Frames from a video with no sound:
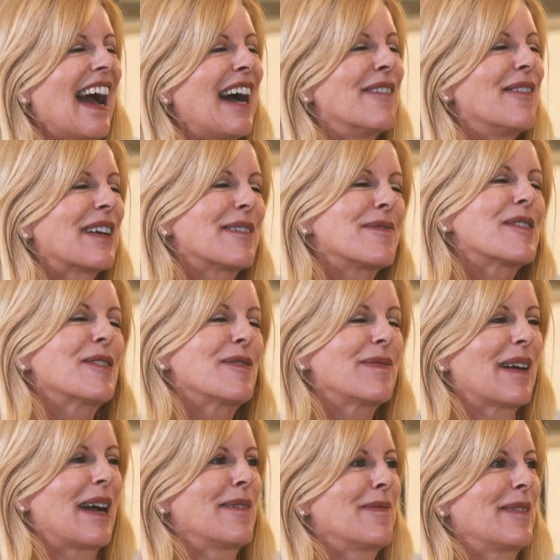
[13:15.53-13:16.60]
And what I'm
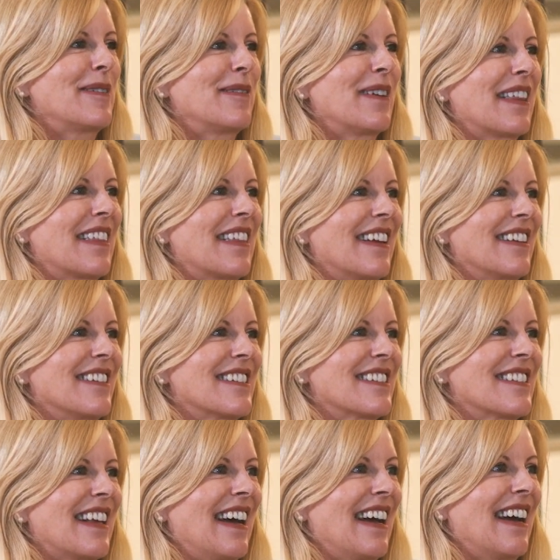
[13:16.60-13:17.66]
super happy with
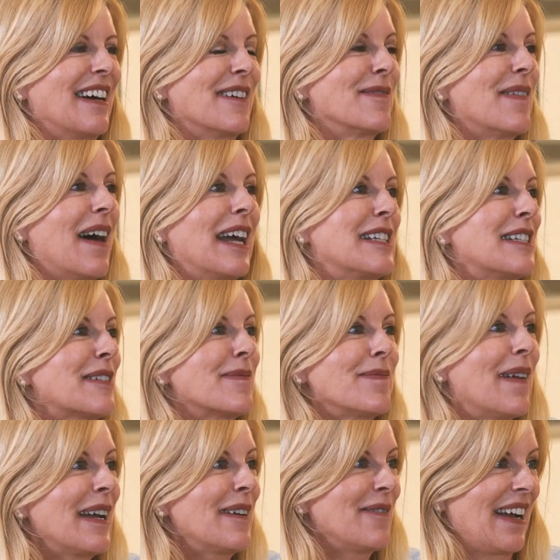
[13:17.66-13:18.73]
is I did it
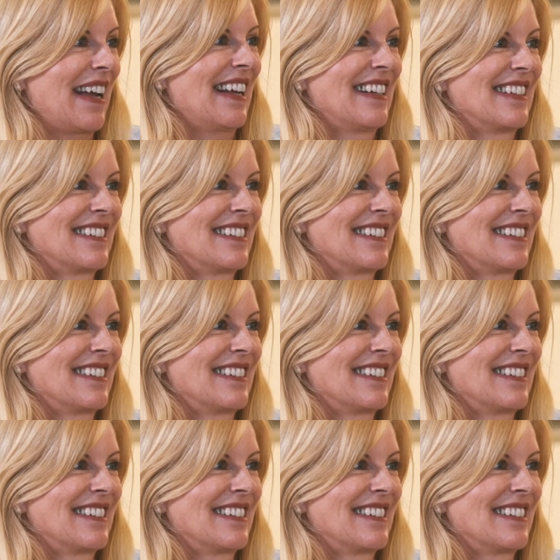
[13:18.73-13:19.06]
my way.